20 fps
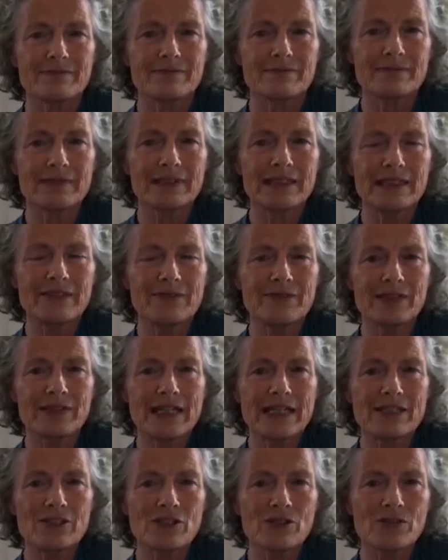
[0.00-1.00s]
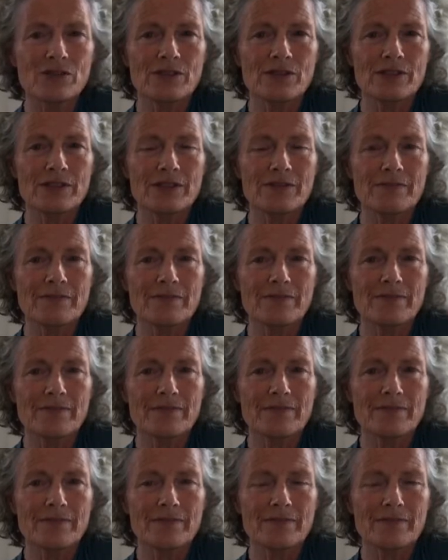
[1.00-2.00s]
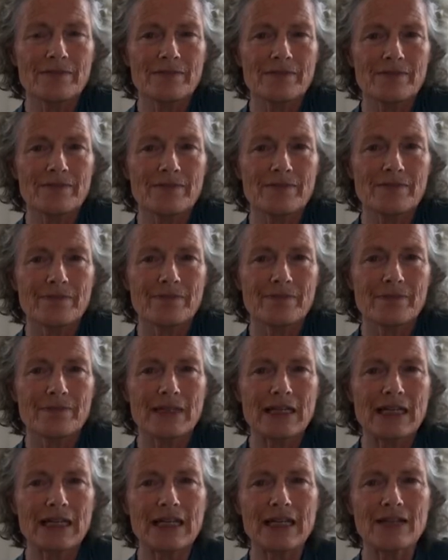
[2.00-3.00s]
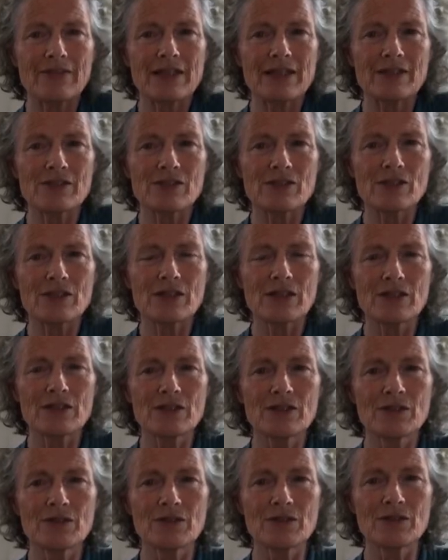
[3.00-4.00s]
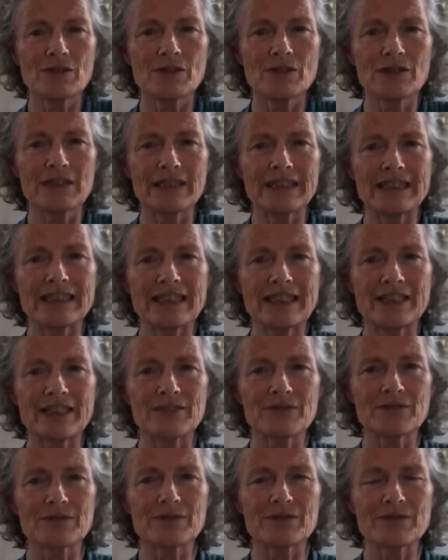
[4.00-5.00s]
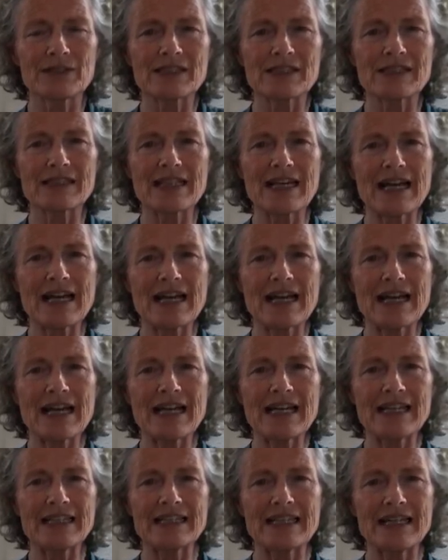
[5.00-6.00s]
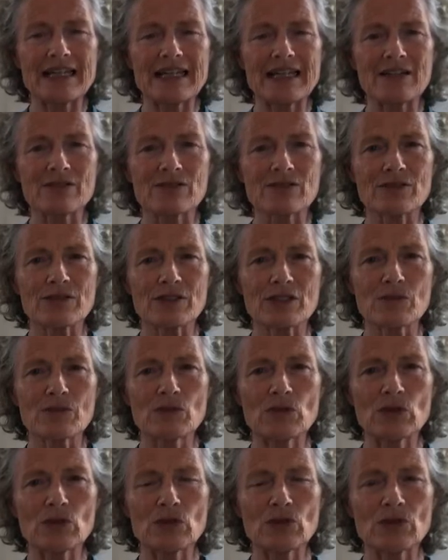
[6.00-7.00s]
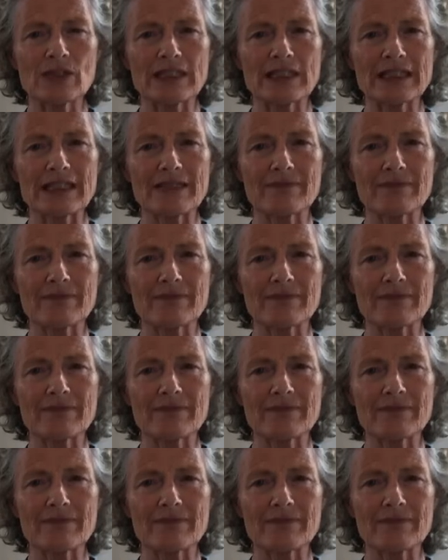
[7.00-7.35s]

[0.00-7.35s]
Lift that shoulder, and then slowly let it slide down smoothly.